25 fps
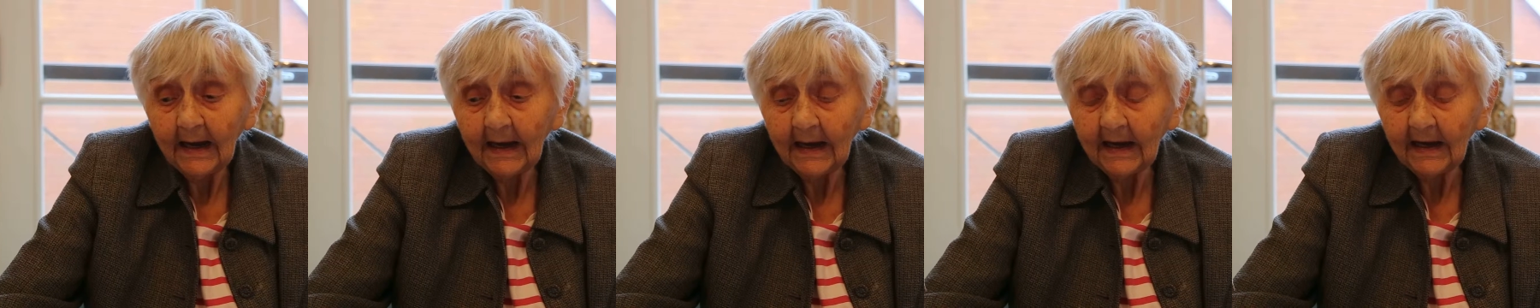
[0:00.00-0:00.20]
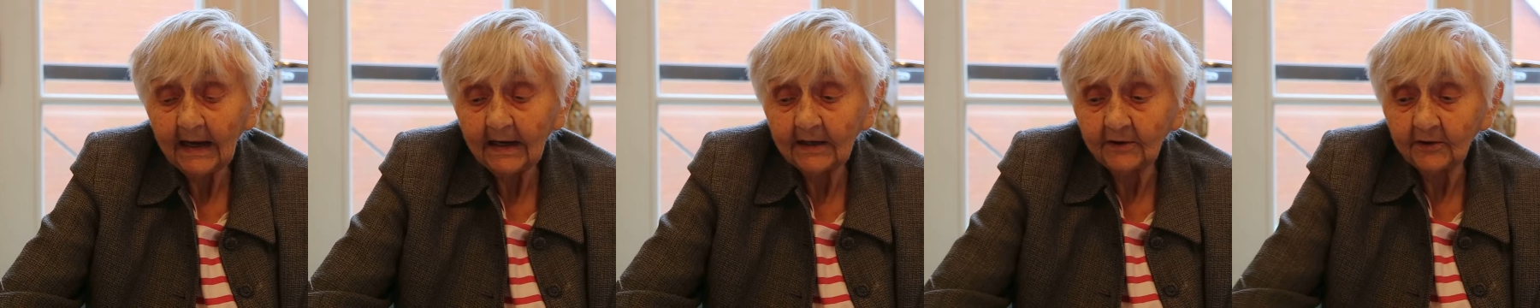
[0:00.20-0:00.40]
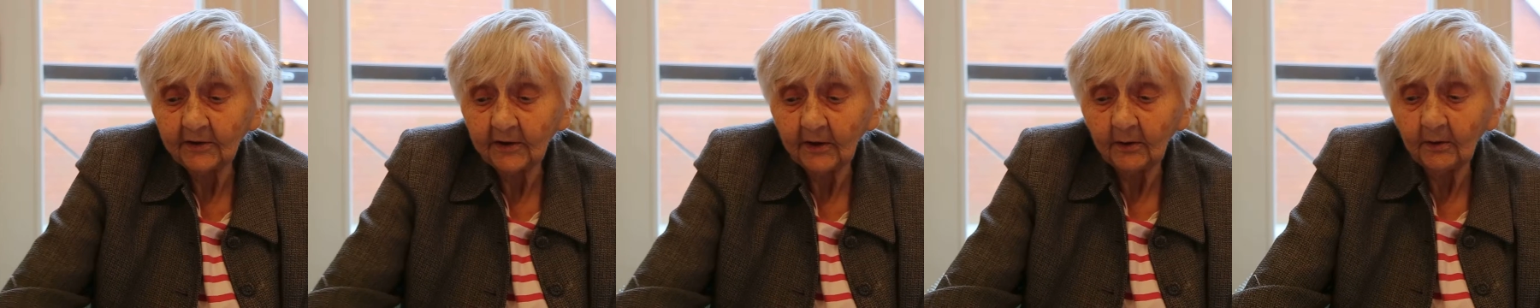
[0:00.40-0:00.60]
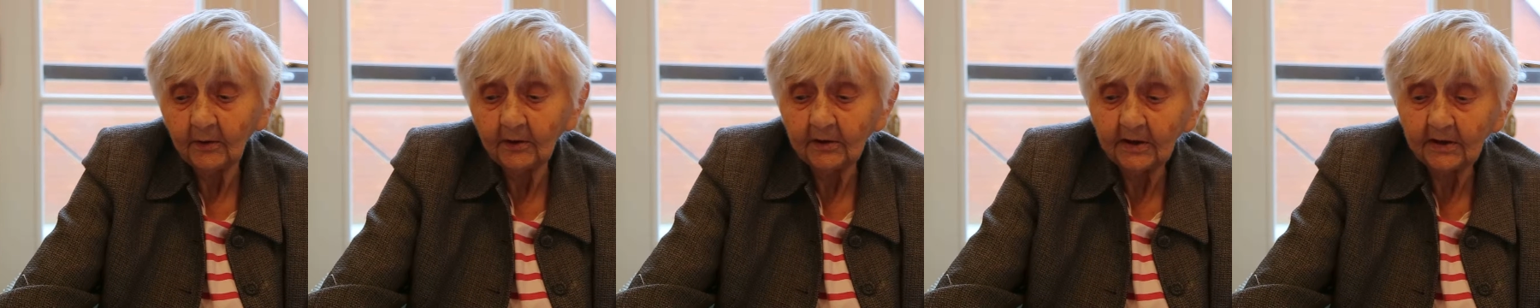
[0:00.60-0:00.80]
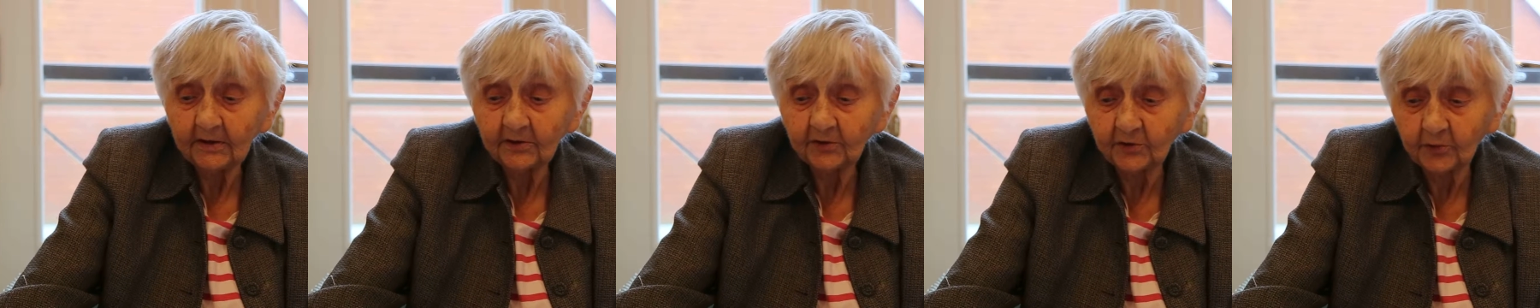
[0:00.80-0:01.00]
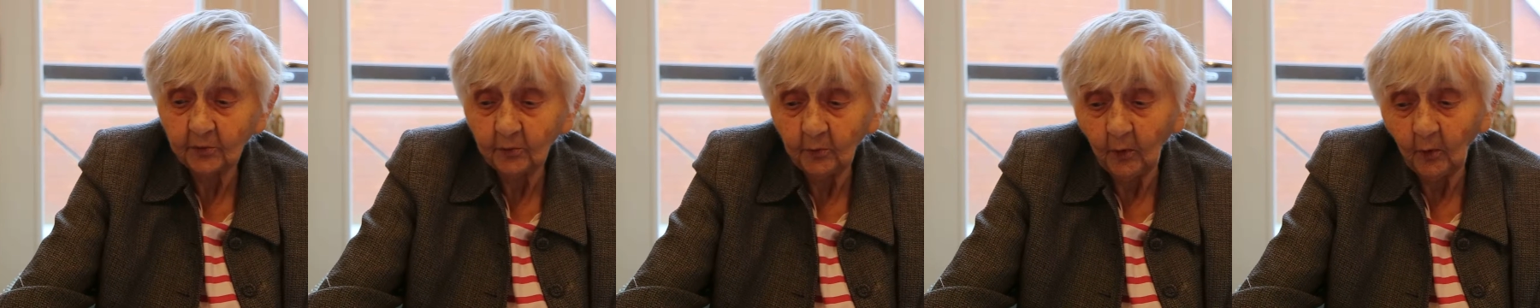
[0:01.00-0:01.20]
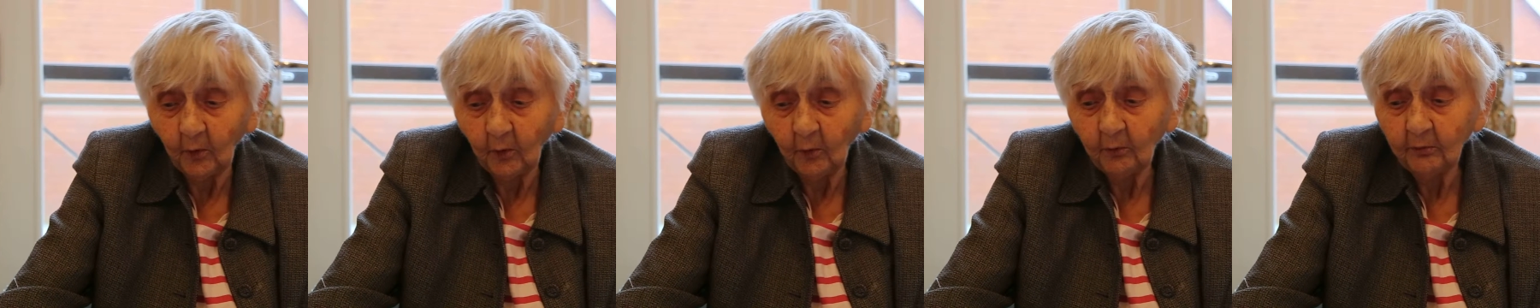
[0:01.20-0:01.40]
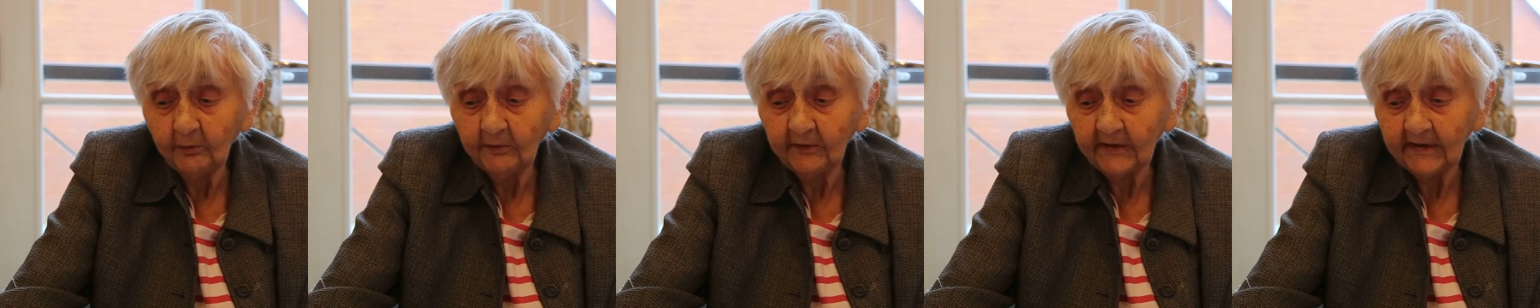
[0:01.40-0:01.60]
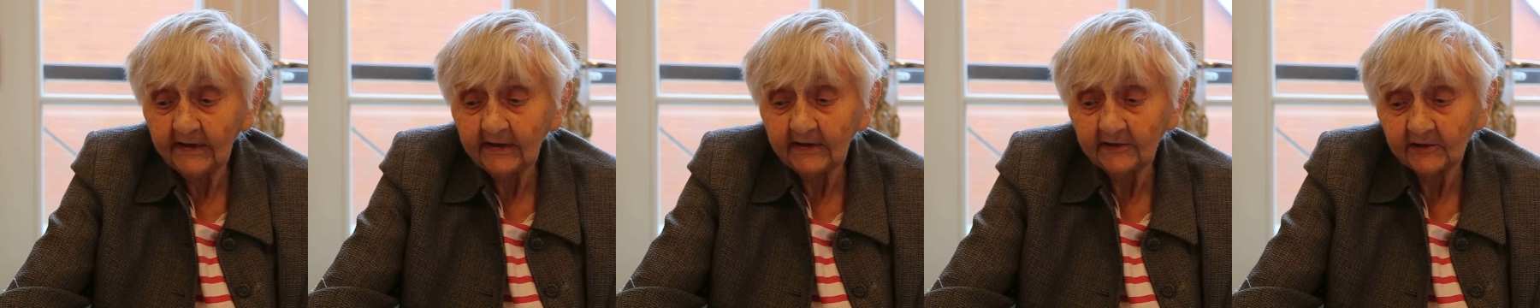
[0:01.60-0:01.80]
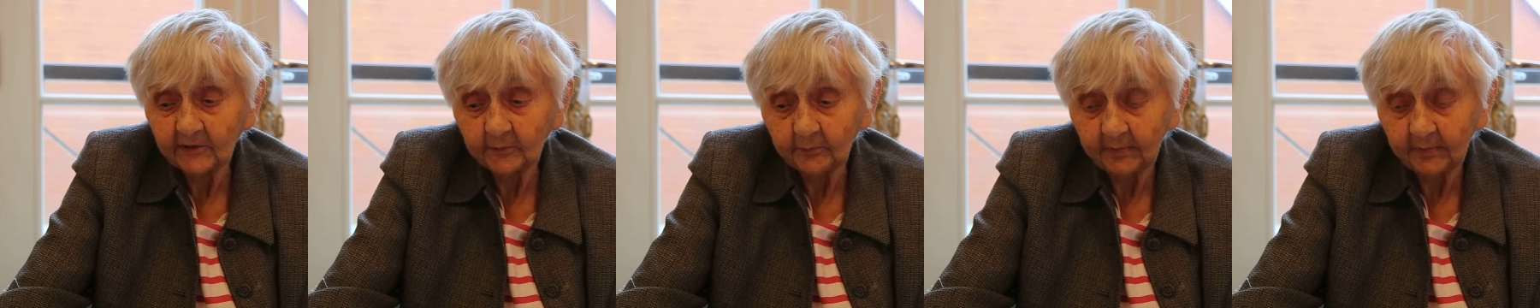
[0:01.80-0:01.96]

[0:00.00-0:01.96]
And to all these